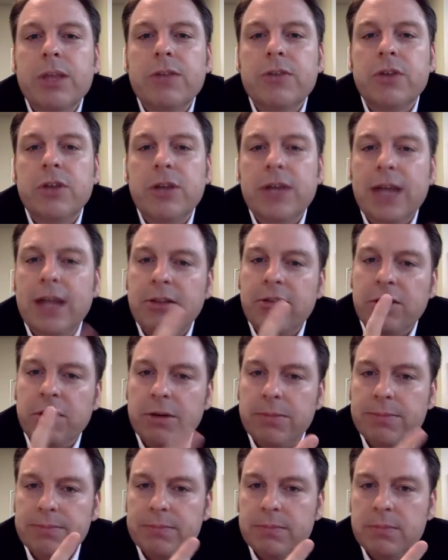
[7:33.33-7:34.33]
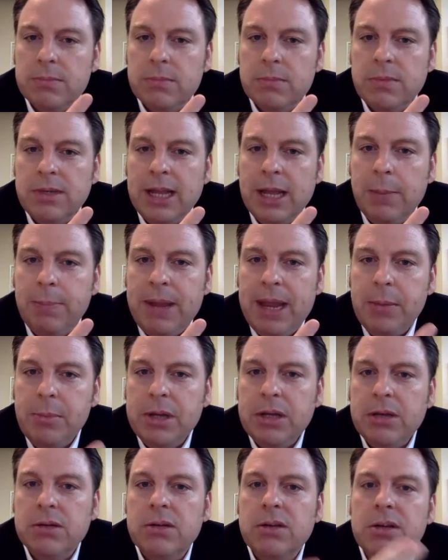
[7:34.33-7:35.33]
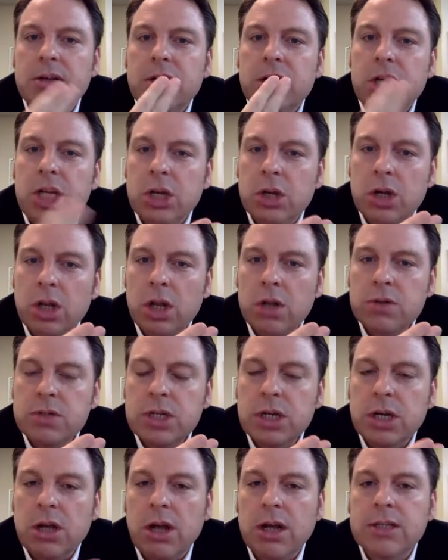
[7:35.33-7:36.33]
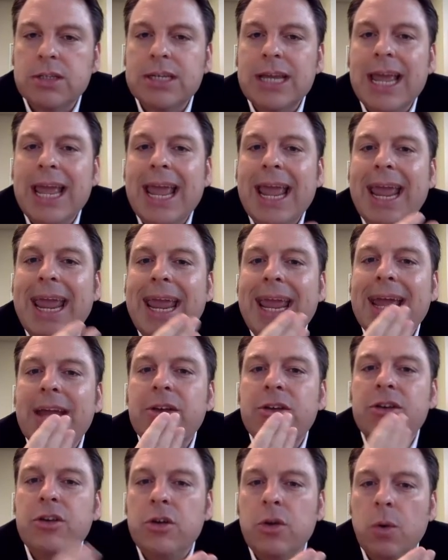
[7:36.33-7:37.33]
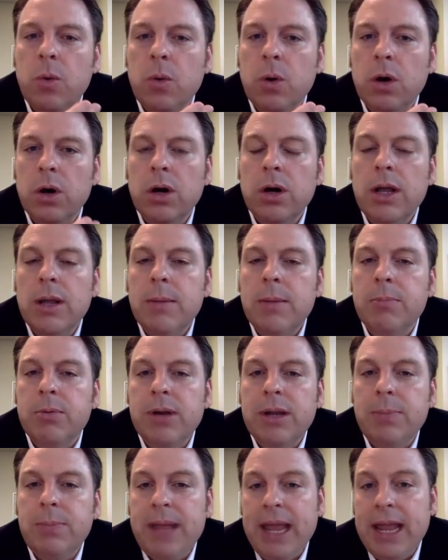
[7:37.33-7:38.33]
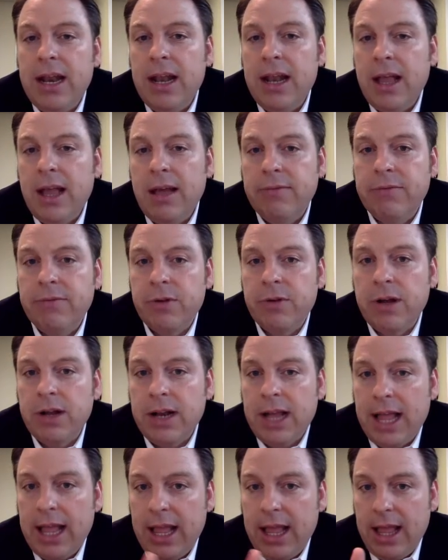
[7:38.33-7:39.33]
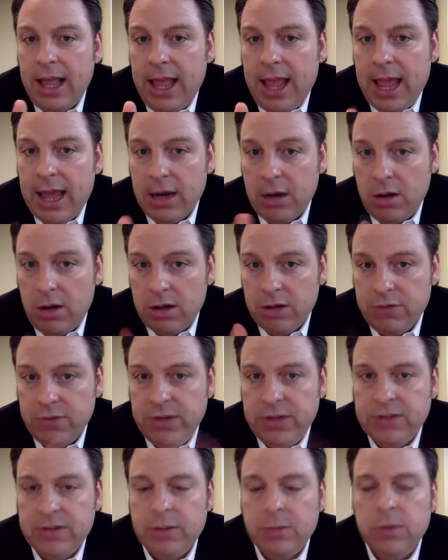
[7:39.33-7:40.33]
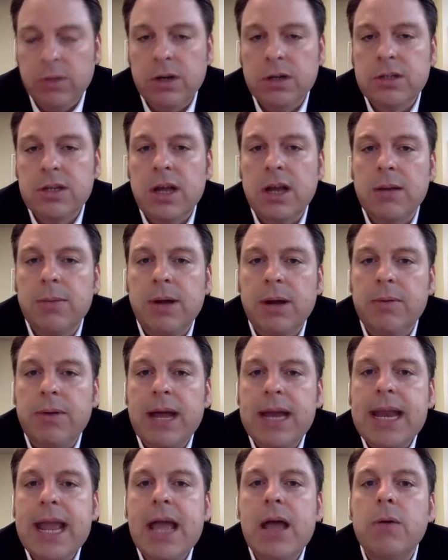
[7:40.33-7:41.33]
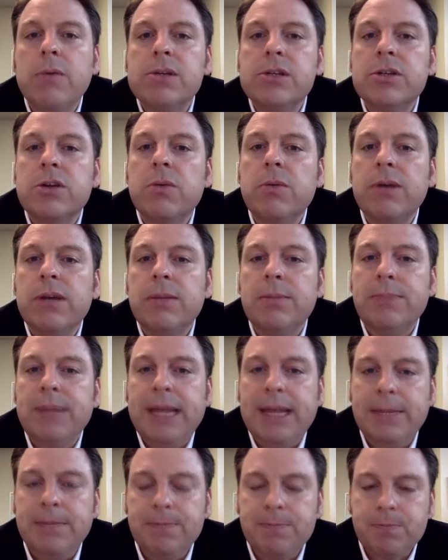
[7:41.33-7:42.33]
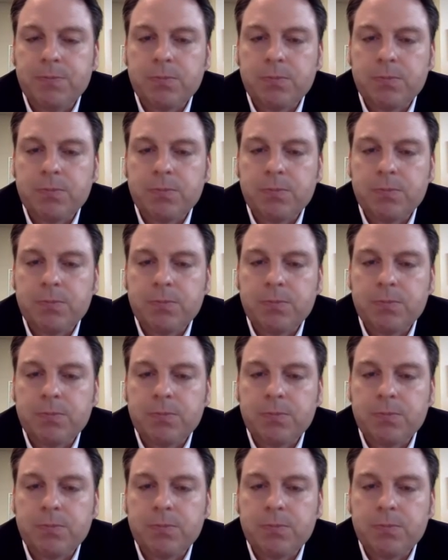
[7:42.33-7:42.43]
So you got your down payment, your closing costs, and your prepaid upfront out-of-cost fees that we're going to talk about right now is going to be,